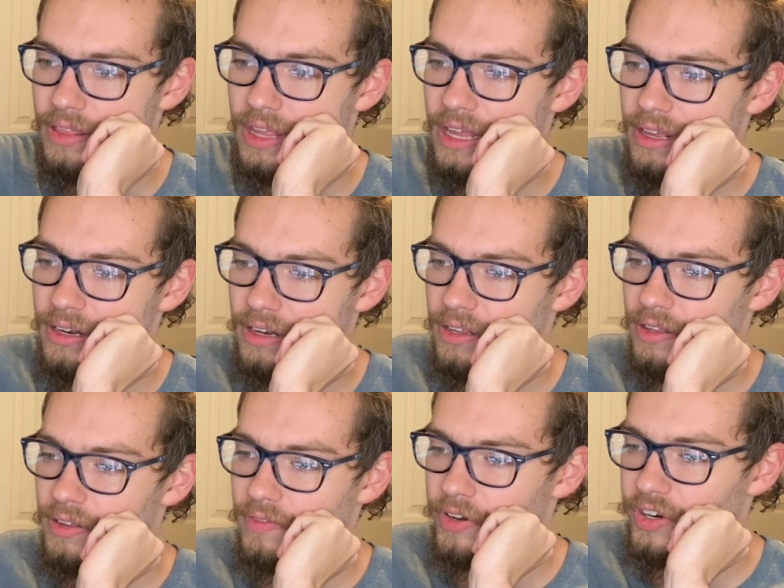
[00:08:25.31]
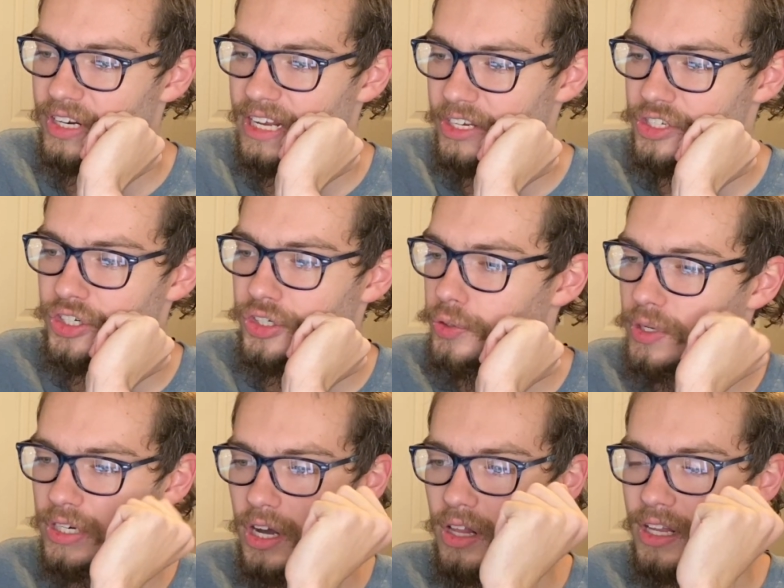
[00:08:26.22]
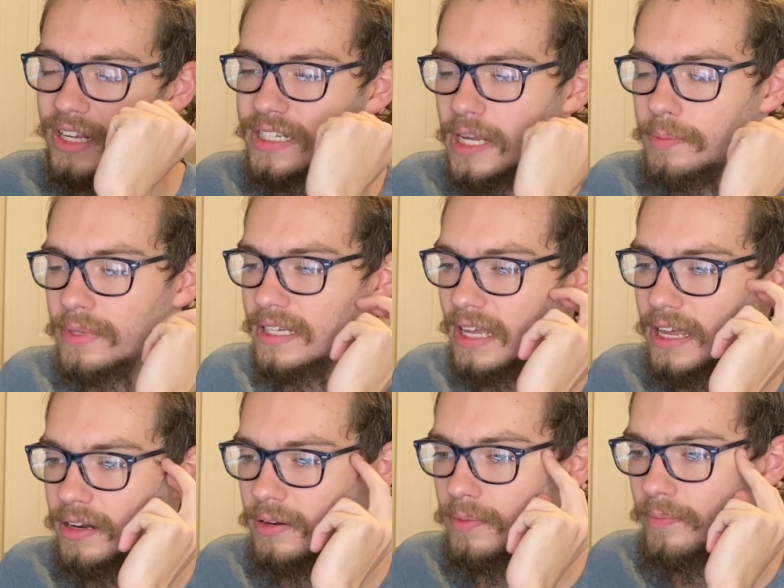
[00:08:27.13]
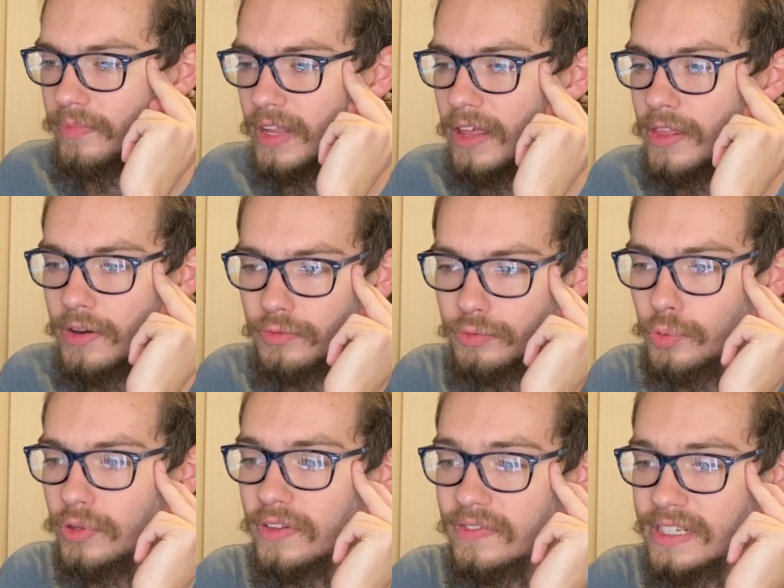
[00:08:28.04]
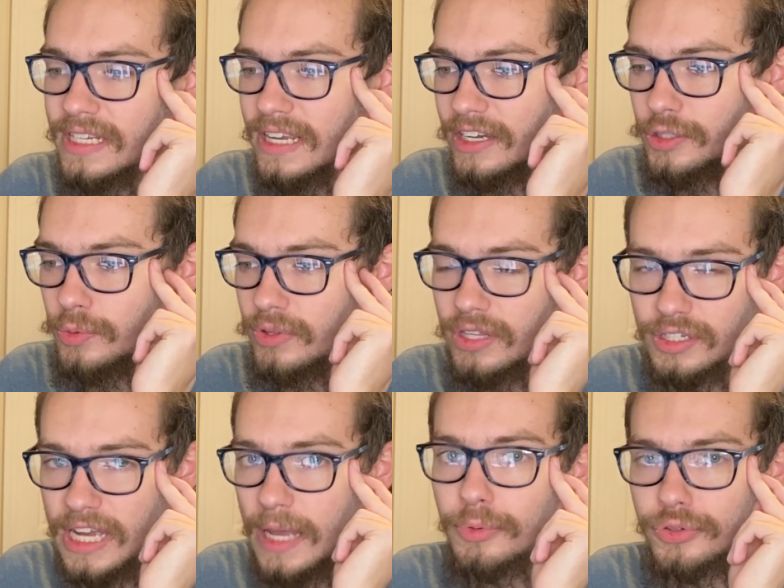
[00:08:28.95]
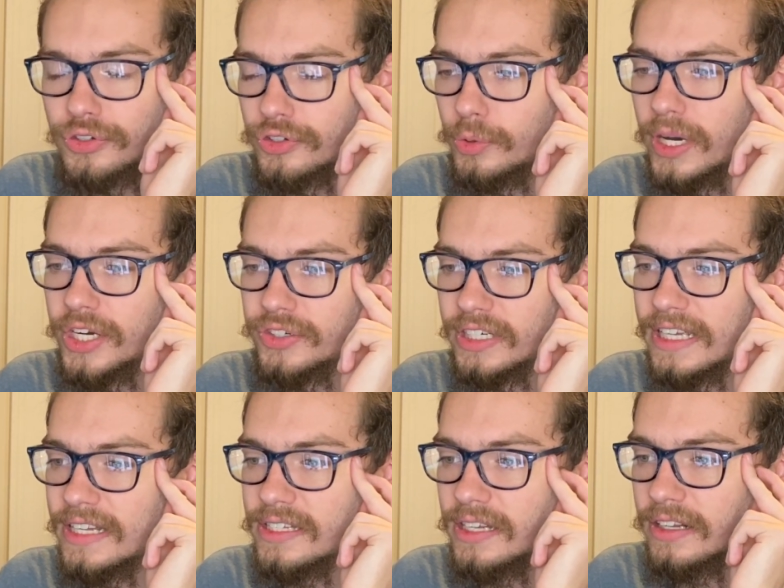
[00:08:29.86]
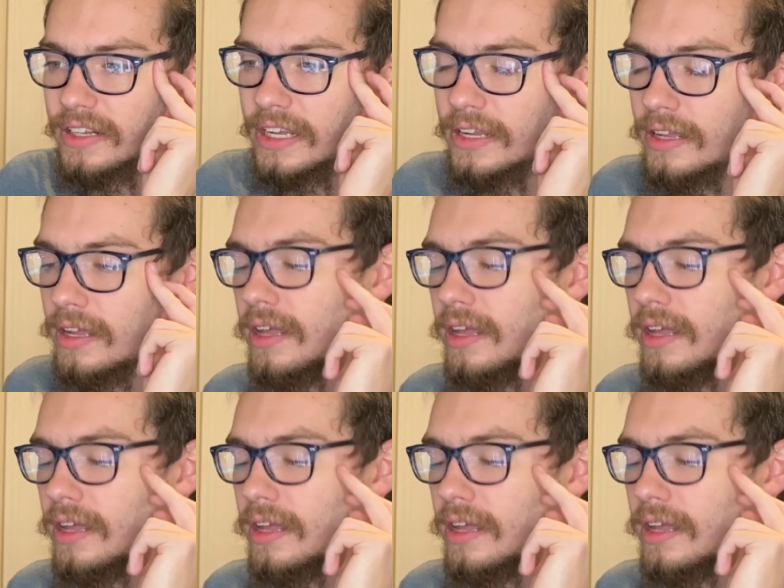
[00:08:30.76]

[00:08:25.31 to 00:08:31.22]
then very next turn you can call Untamed again, and then Rule of 6 with the Skybooster Squadron instantly.